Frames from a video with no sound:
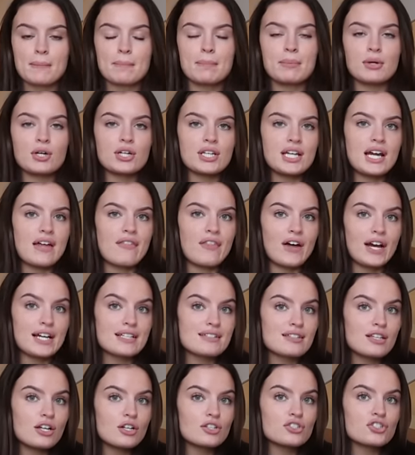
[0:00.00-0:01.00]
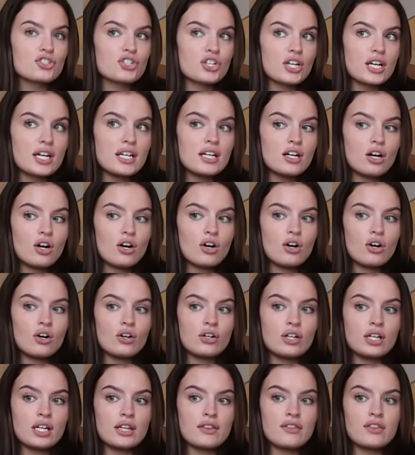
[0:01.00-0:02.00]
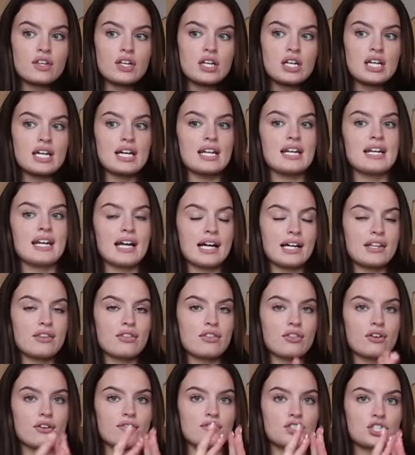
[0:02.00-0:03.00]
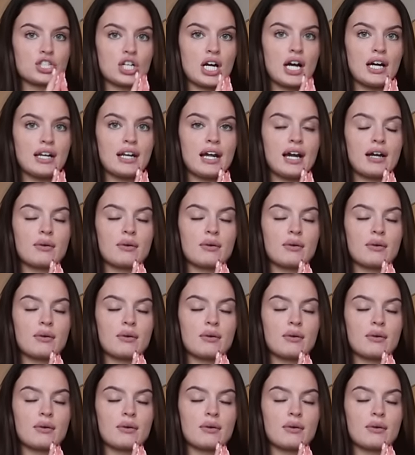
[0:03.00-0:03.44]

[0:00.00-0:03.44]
But yeah, that is launching on the 9th of Jan.